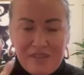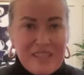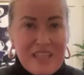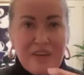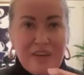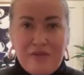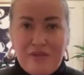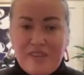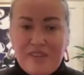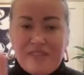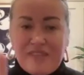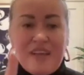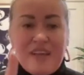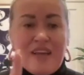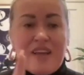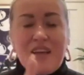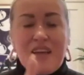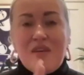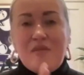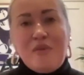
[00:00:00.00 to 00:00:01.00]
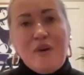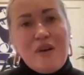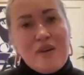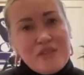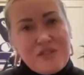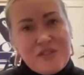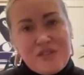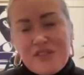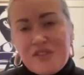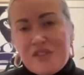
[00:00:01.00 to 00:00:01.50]
And that feels like
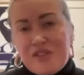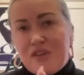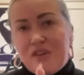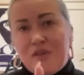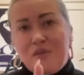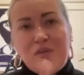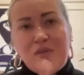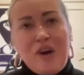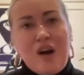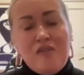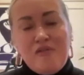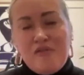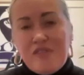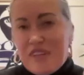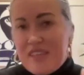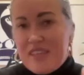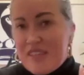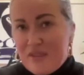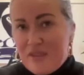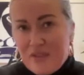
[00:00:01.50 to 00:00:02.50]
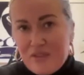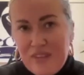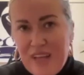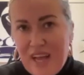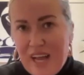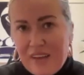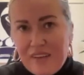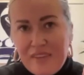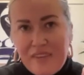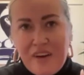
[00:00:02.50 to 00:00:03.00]
imposter syndrome, confidence or
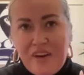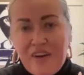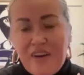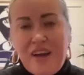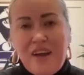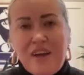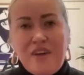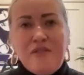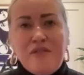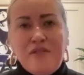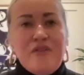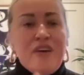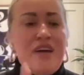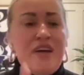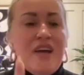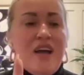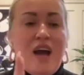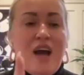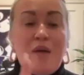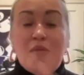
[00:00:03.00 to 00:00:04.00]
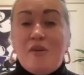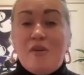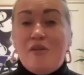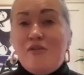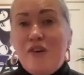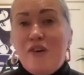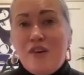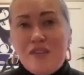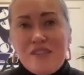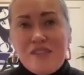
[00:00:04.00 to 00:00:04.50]
lack thereof, a
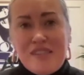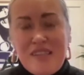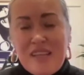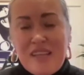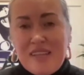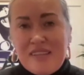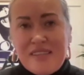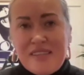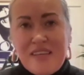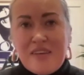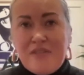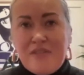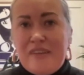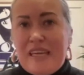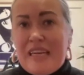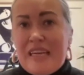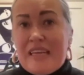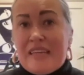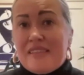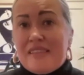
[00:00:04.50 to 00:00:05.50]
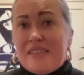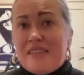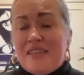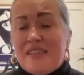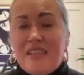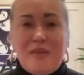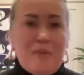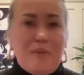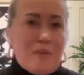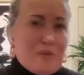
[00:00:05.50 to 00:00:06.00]
false sense of needing to
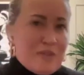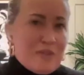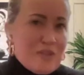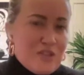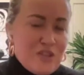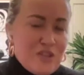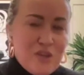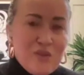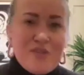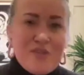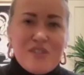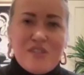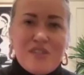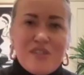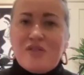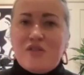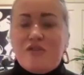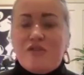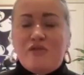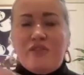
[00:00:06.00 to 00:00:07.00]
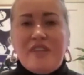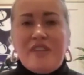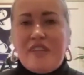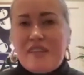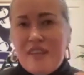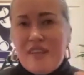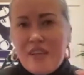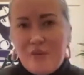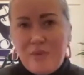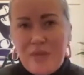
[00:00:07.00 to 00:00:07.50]
keep up with the Joneses or feeling
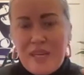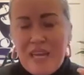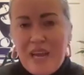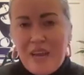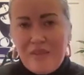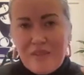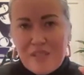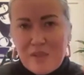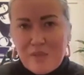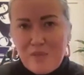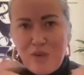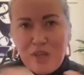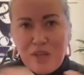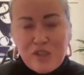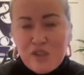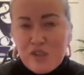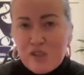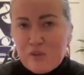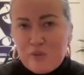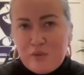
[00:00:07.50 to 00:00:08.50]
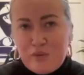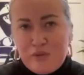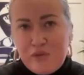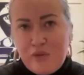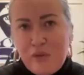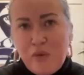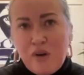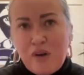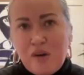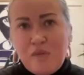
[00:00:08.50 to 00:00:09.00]
like we have this pressure to
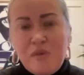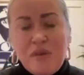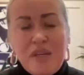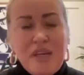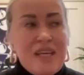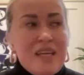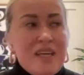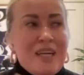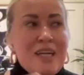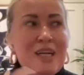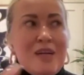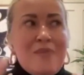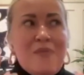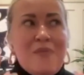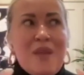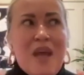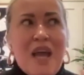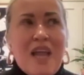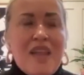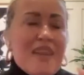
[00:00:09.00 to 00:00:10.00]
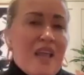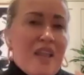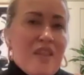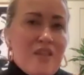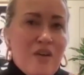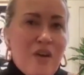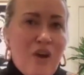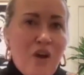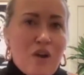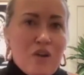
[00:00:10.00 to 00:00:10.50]
perform. And then
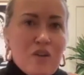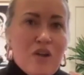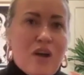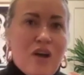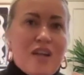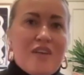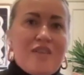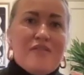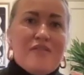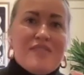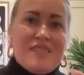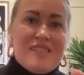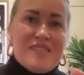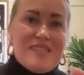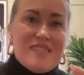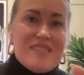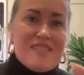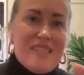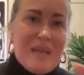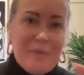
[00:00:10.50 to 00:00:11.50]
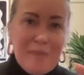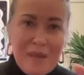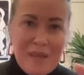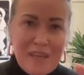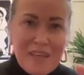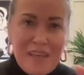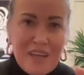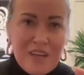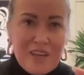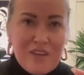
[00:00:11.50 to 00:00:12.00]
there are a lot
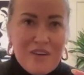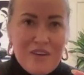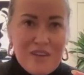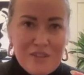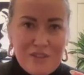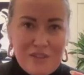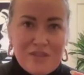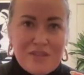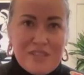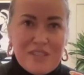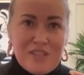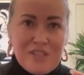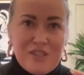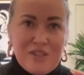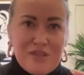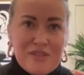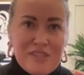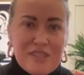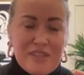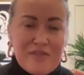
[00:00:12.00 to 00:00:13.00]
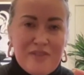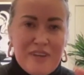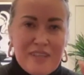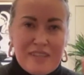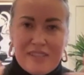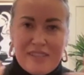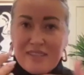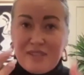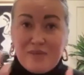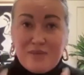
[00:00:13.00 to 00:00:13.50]
systemic and cultural issues that
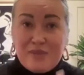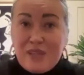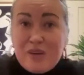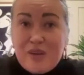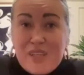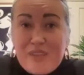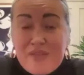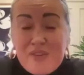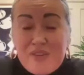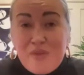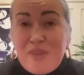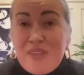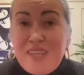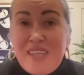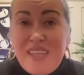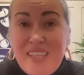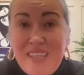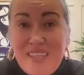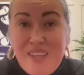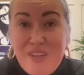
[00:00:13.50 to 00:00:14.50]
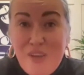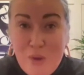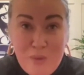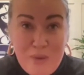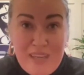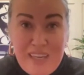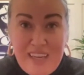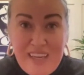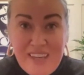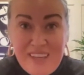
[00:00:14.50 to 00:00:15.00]
affect us without even really
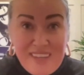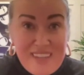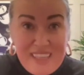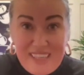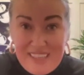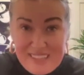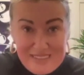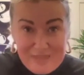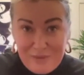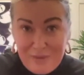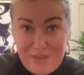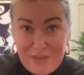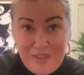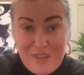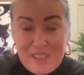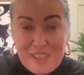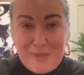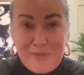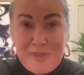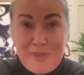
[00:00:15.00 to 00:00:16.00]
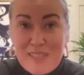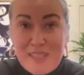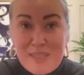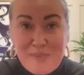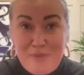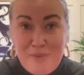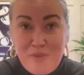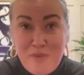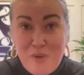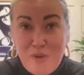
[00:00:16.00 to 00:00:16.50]
knowing it. Like we talked about this
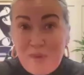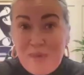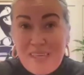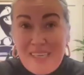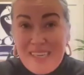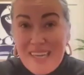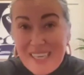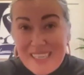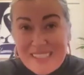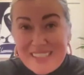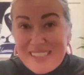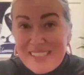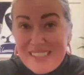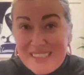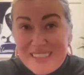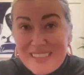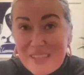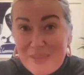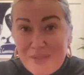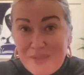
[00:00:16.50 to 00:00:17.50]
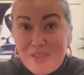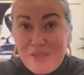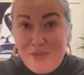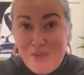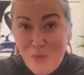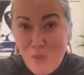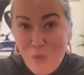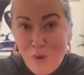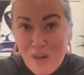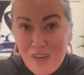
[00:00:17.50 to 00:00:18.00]
before, but
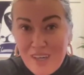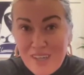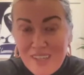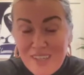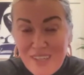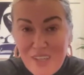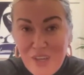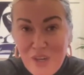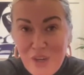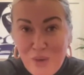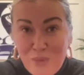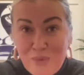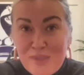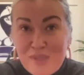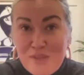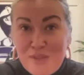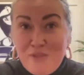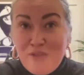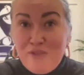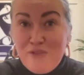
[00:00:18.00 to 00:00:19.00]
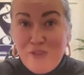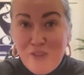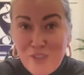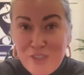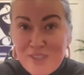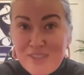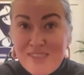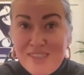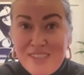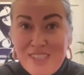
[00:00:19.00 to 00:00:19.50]
1974 was the
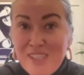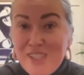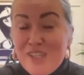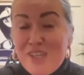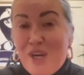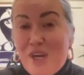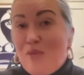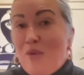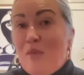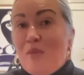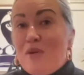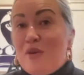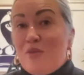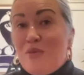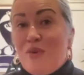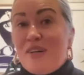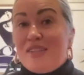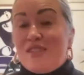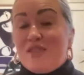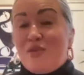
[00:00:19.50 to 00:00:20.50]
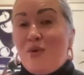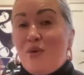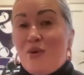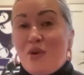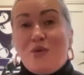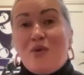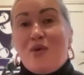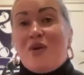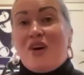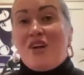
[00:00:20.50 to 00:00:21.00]
first year a woman was quote
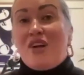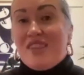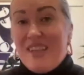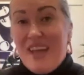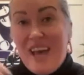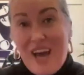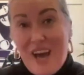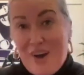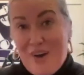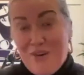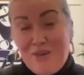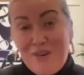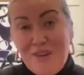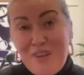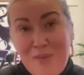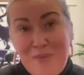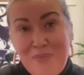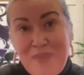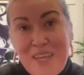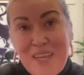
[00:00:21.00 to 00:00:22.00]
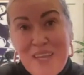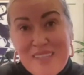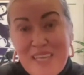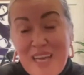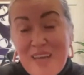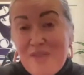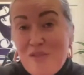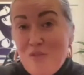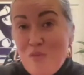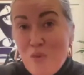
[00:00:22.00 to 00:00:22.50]
unquote allowed to
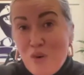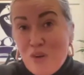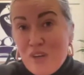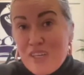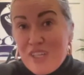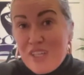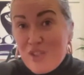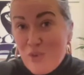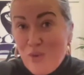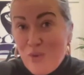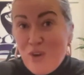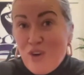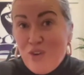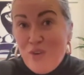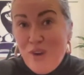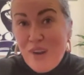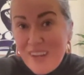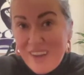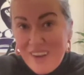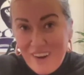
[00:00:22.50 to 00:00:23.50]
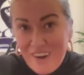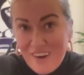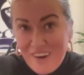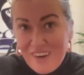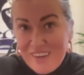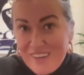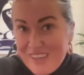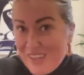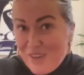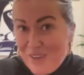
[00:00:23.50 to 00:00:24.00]
have a mortgage or a credit
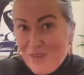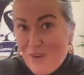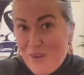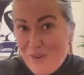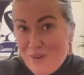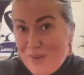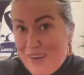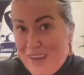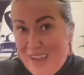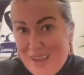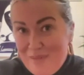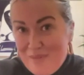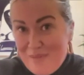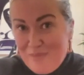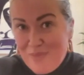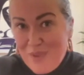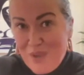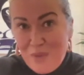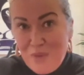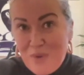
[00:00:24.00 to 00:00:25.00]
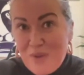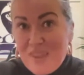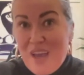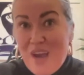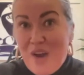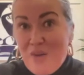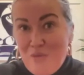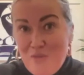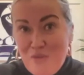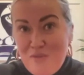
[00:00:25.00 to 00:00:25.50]
card in her own name
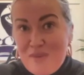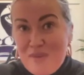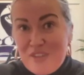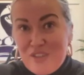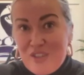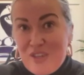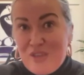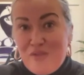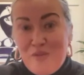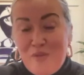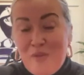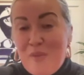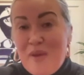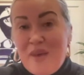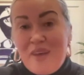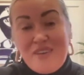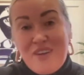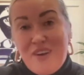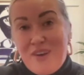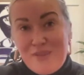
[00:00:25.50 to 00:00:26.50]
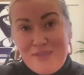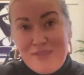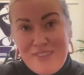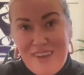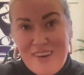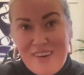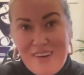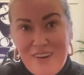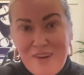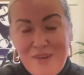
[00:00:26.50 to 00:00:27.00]
without permission from a male
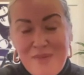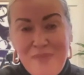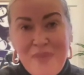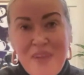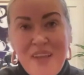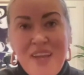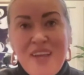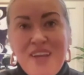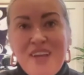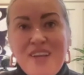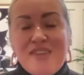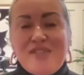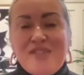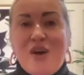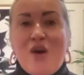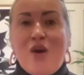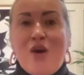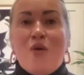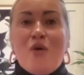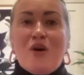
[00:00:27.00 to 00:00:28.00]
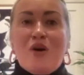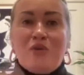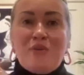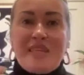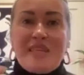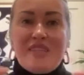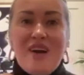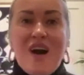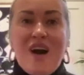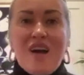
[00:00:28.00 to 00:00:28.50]
cosigner. So when
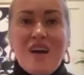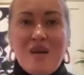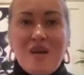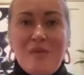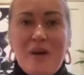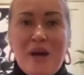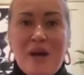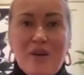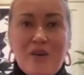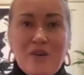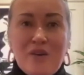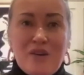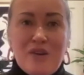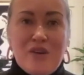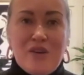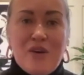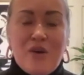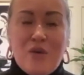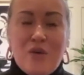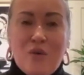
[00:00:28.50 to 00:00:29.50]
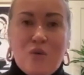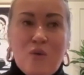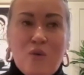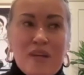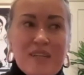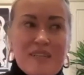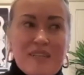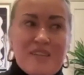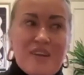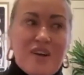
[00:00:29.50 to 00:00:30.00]
we talk about,
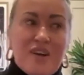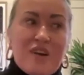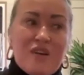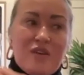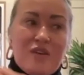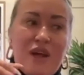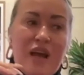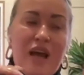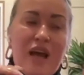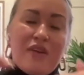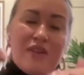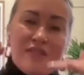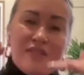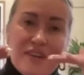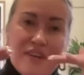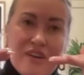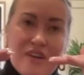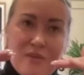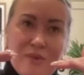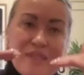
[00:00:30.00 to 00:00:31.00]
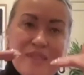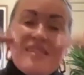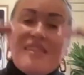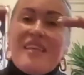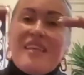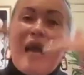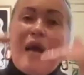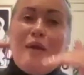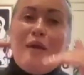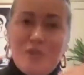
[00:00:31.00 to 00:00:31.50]
what's the
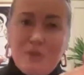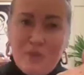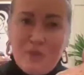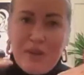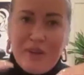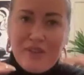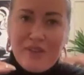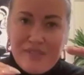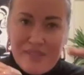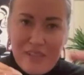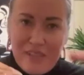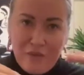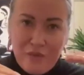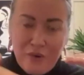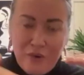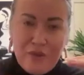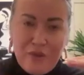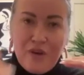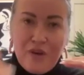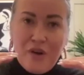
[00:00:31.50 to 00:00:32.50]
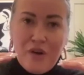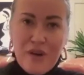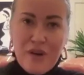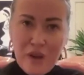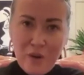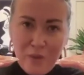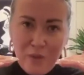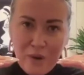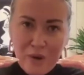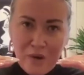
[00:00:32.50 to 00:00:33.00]
gap between our self-worth and our
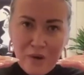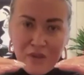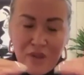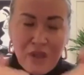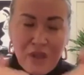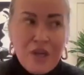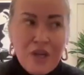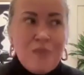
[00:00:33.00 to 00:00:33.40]
net worth?